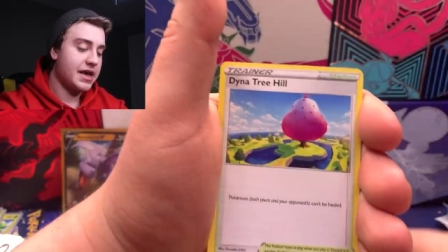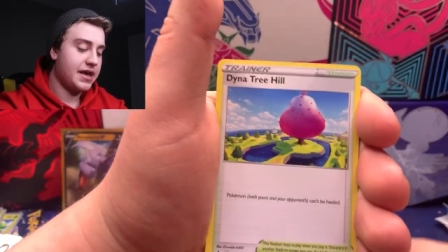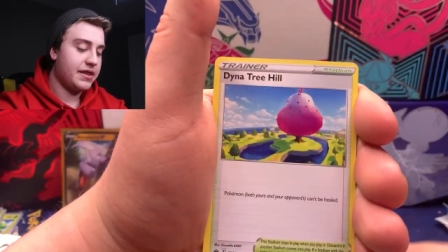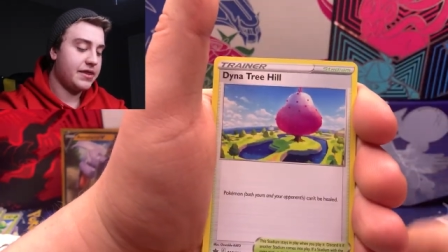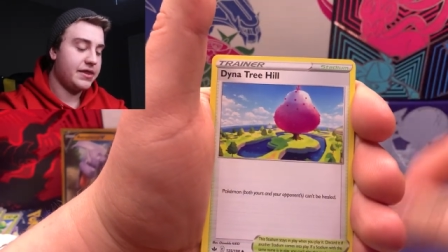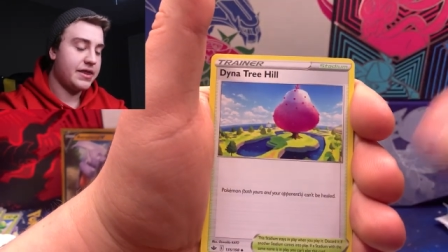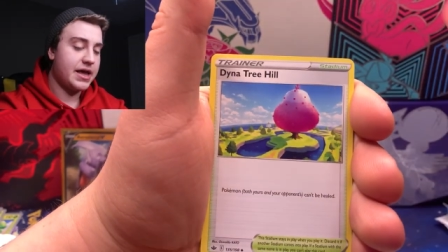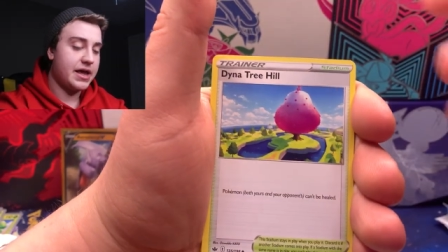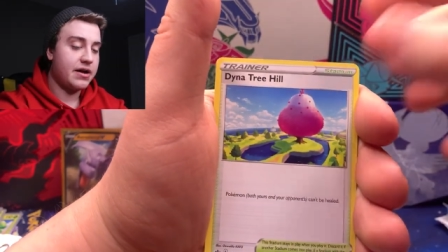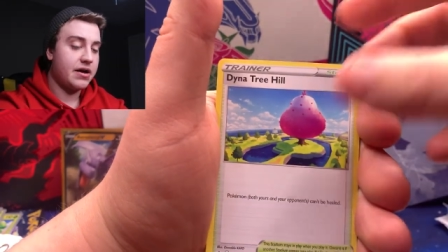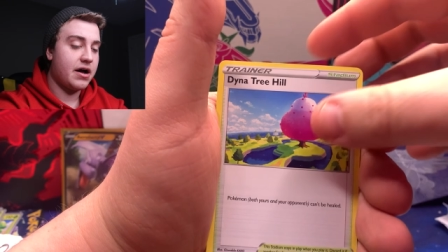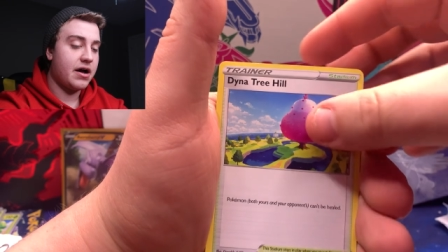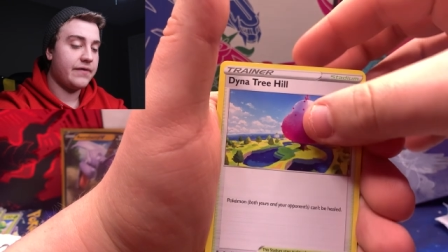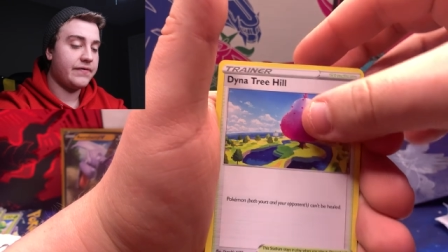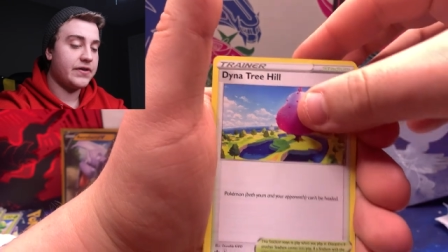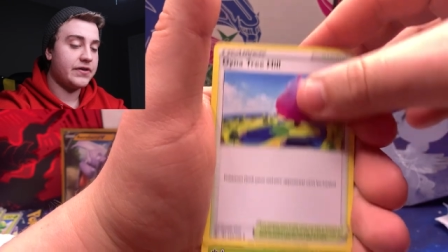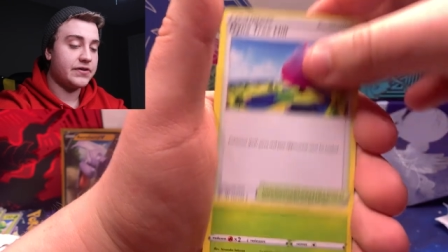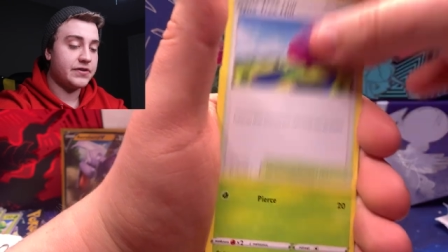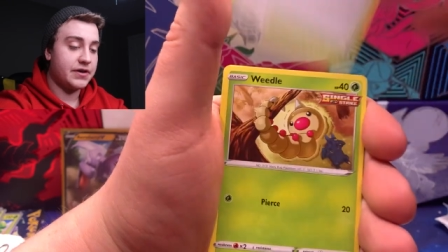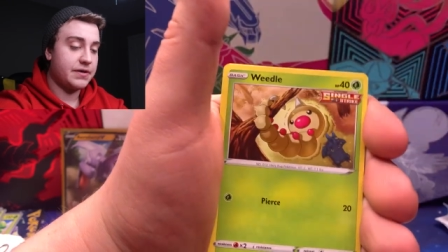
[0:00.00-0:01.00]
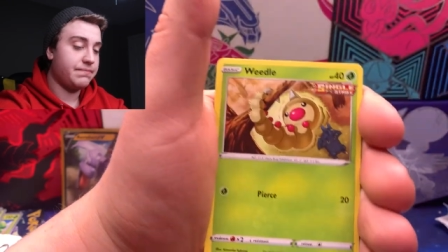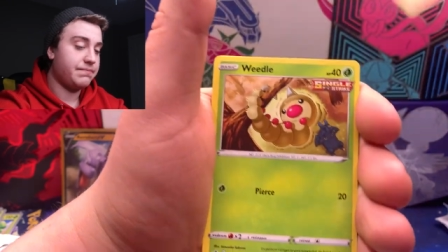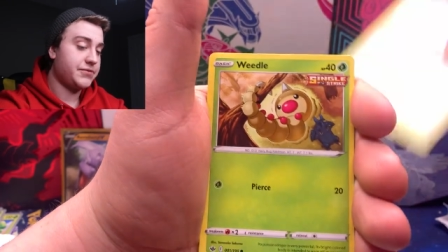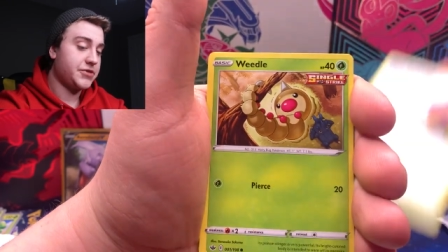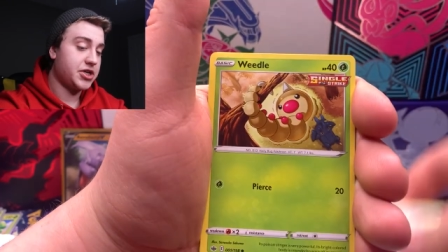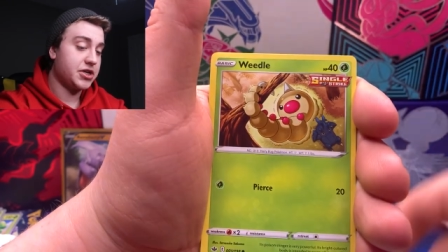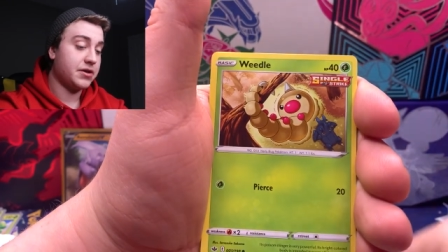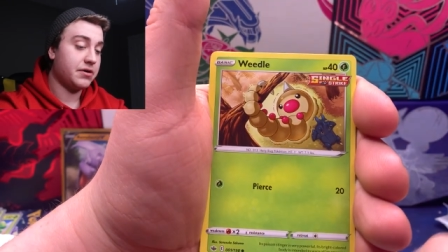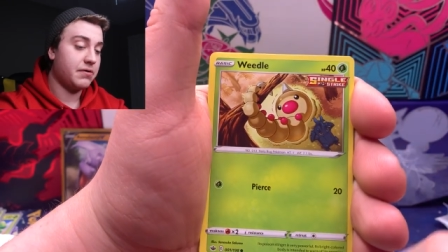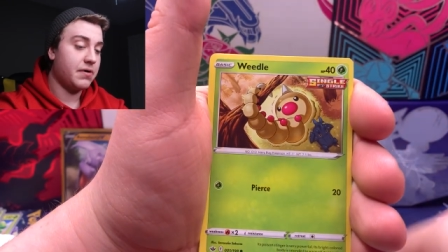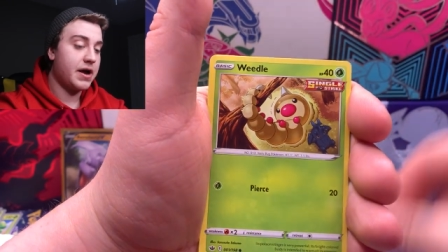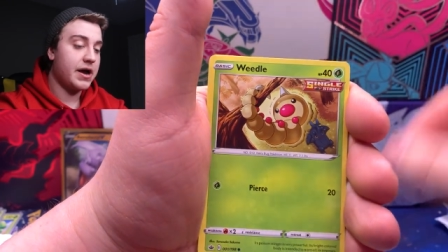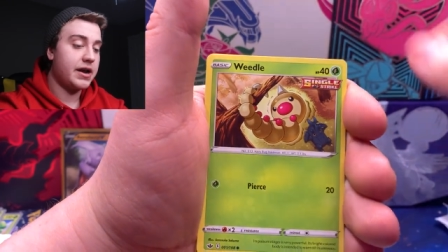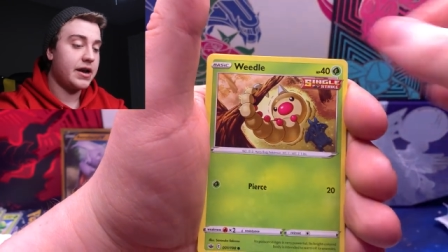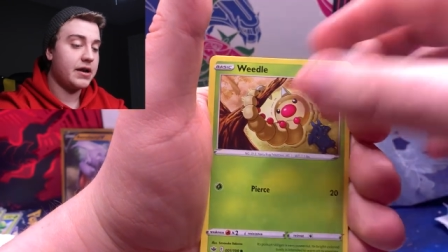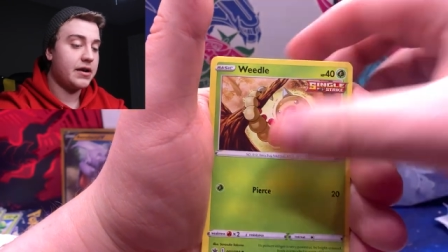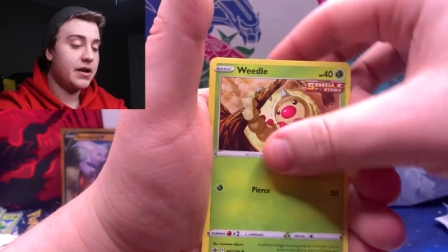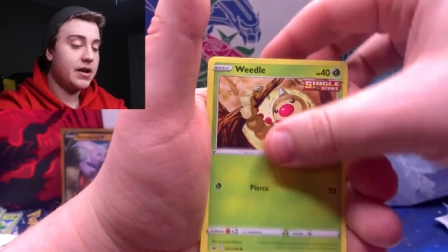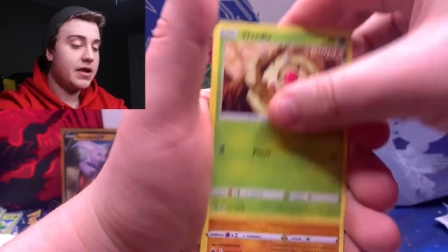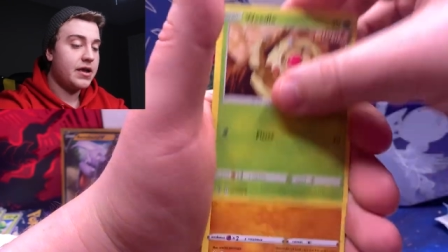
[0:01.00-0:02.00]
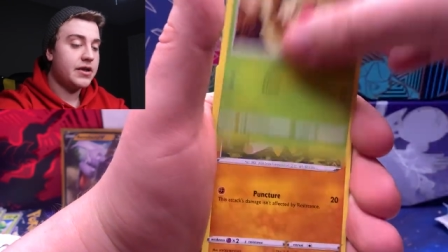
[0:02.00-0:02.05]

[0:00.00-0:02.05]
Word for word: and then obviously Chilling Reign.